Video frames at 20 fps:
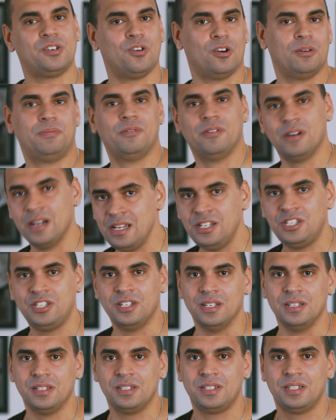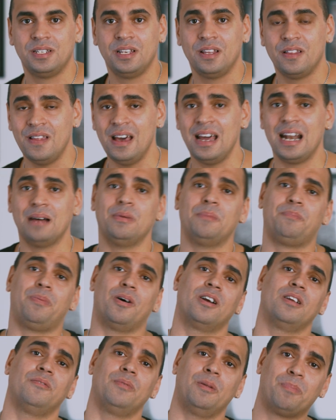corporations, then I'm a
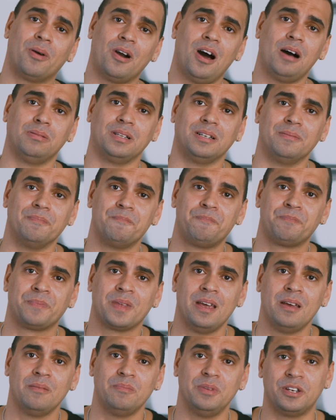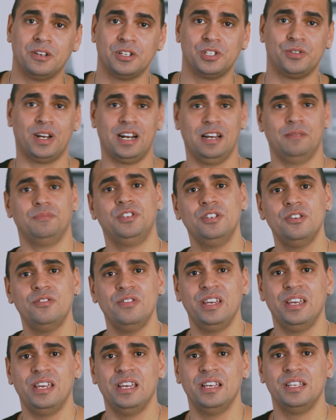part of the problem. Because what I'm
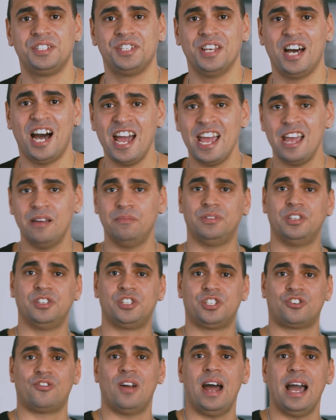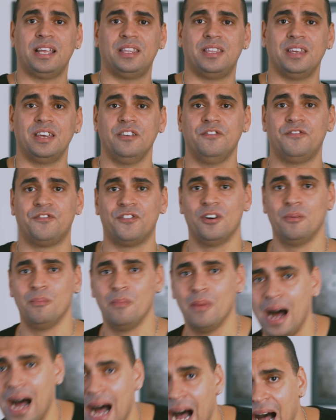doing is I am distracting
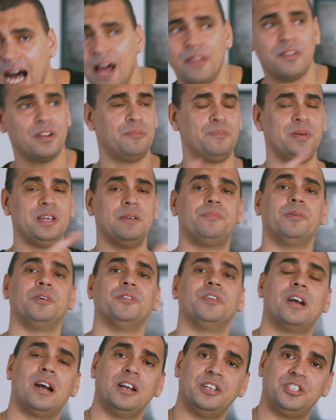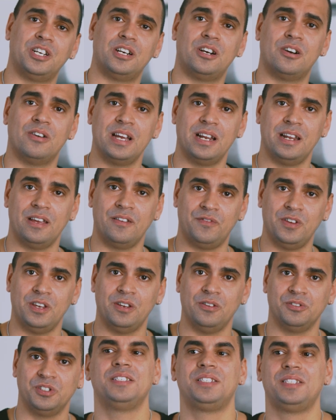from other people that are generating
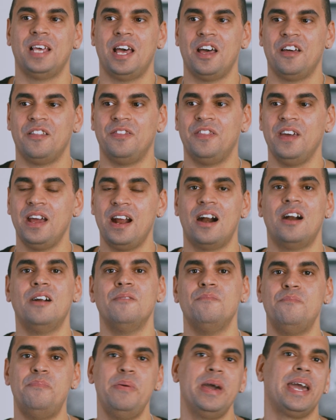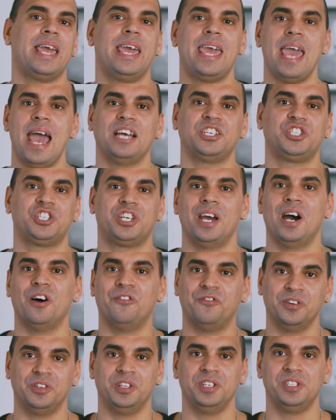views. They are a big cash cow
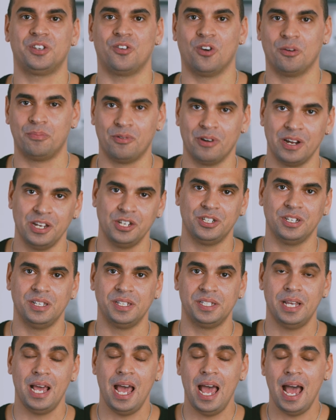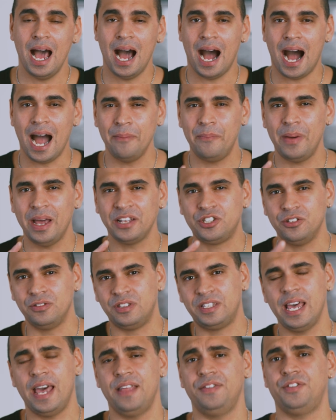for these corporations. I bet you
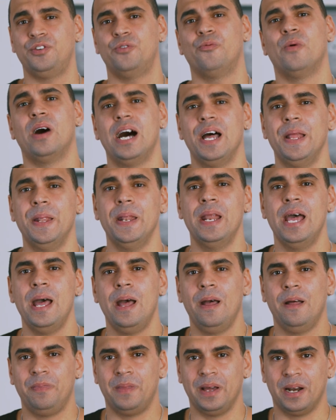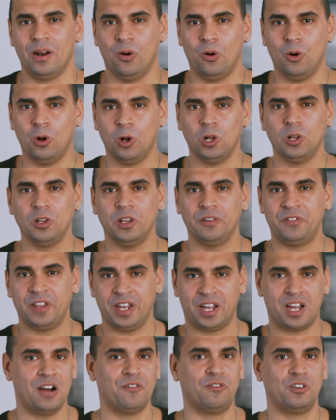10 to 1 that all of
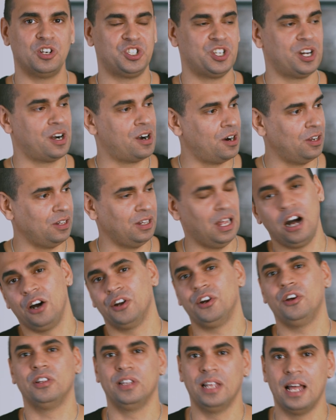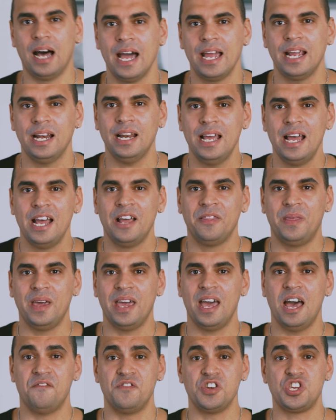the covers that are allowed online, they
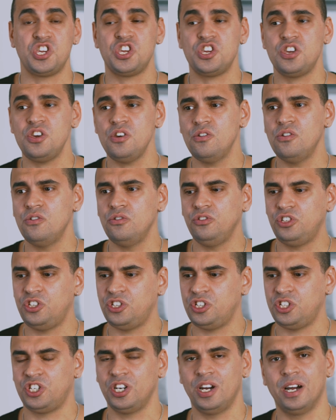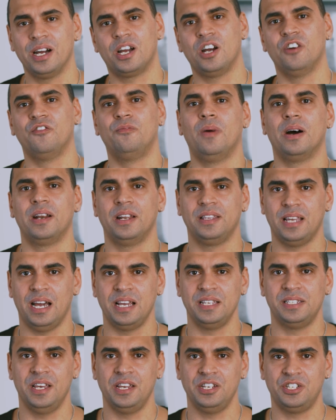have a huge chunk of
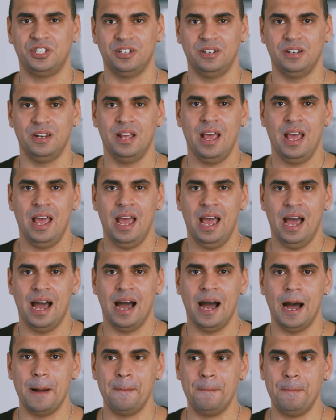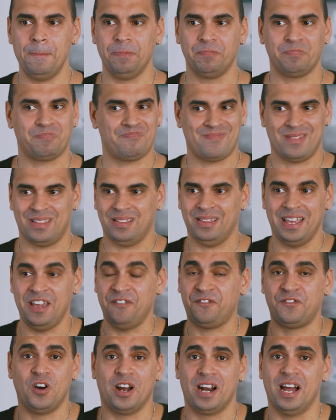monetization,
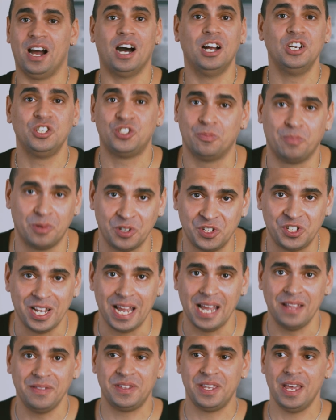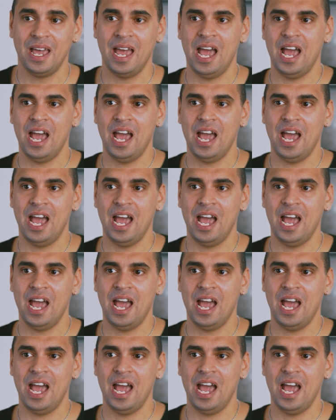if not 100%,